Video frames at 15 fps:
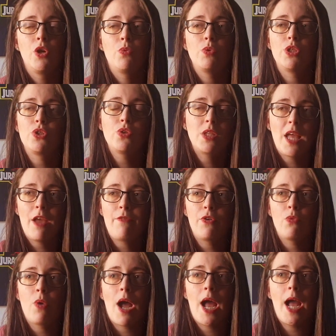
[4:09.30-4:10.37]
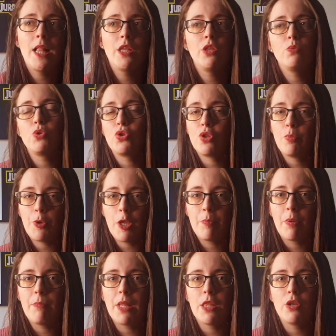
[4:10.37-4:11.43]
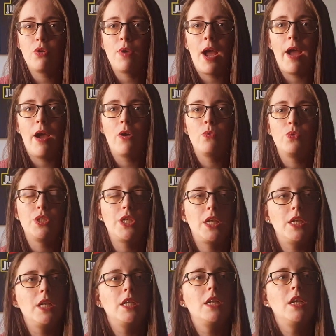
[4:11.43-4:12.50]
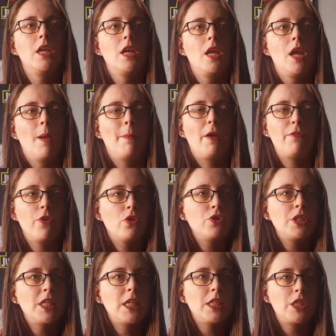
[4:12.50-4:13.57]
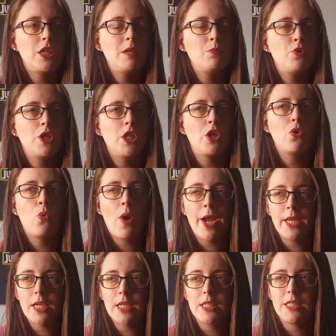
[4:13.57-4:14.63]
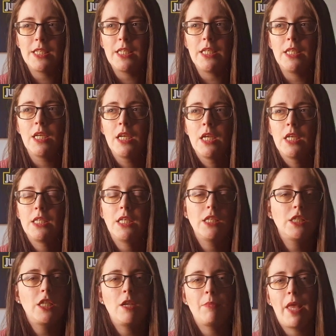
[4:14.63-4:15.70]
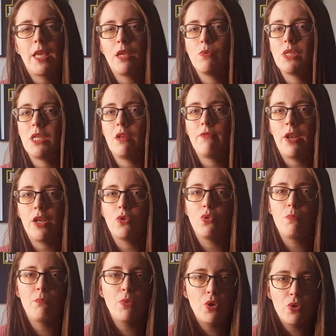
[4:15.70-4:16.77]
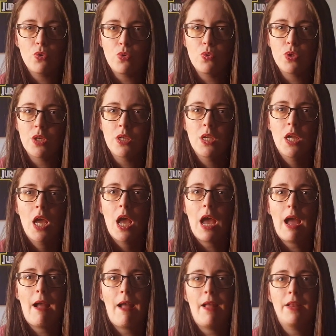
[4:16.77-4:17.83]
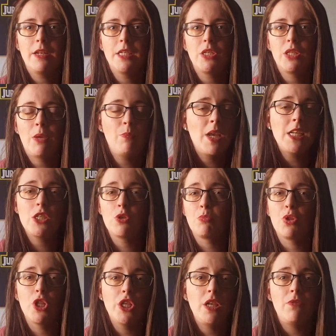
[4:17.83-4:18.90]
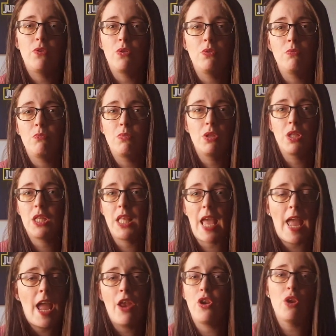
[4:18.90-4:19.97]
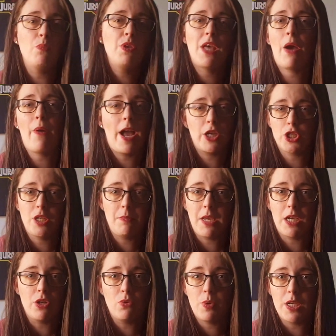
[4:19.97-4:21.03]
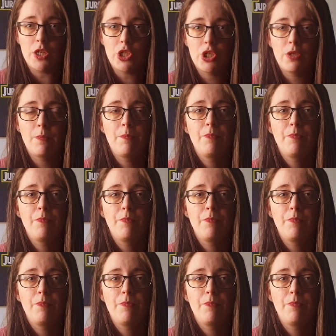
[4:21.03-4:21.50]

we stood there for a while, and there was other people milling around, and my fiance seemed really quiet. He didn't seem like he was in a very good mood, and then we ended up leaving the area without actually making a wish.